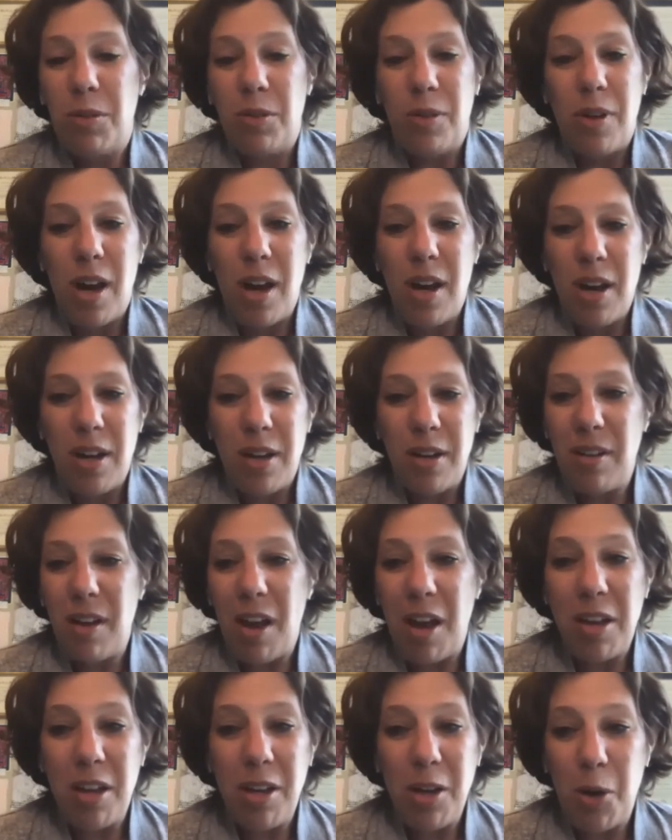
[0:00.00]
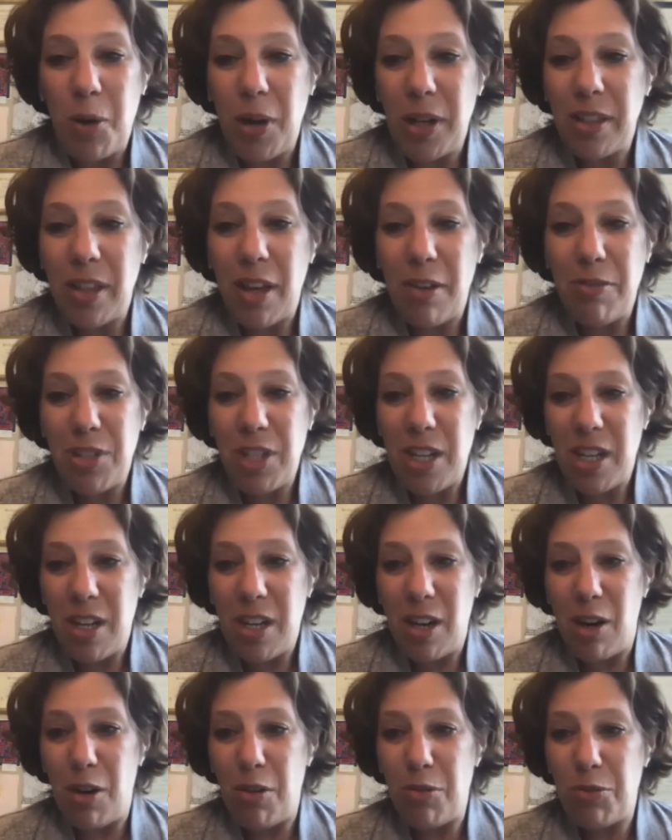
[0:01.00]
Uh, you know, I'd love to
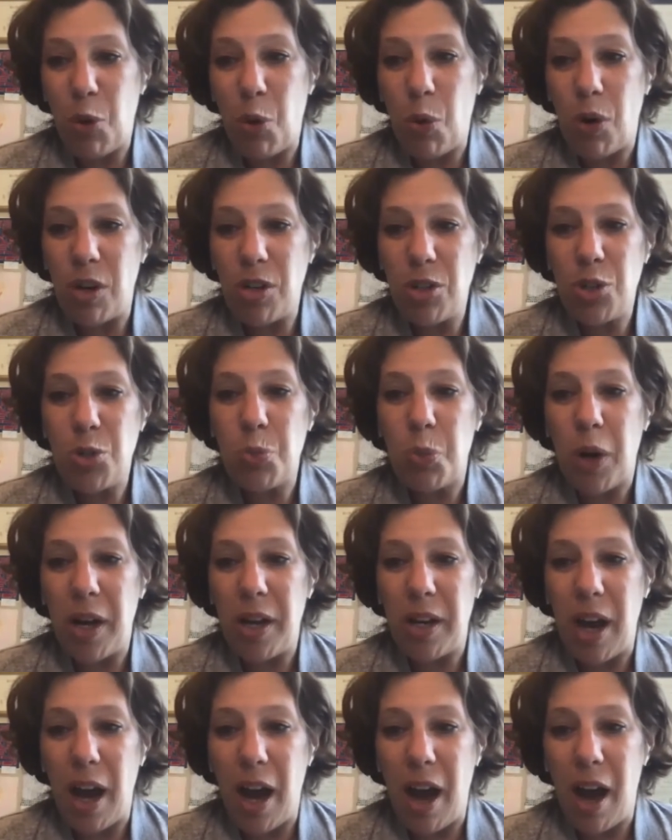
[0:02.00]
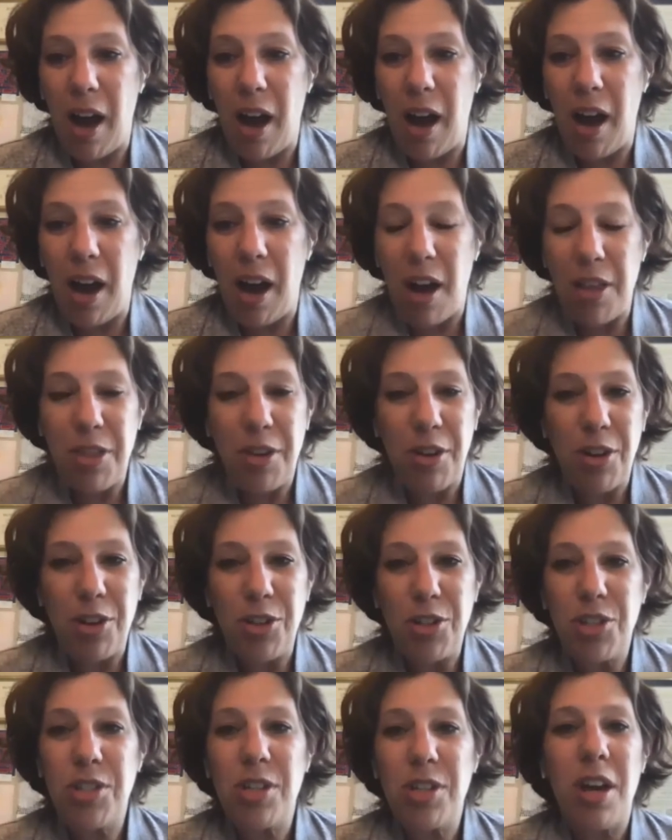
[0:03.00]
hear, of course, what
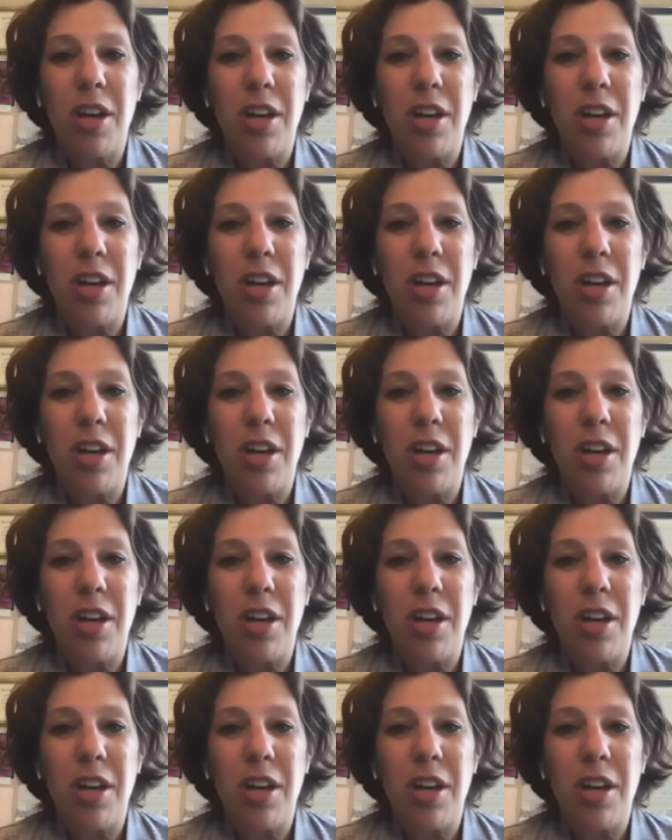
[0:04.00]
others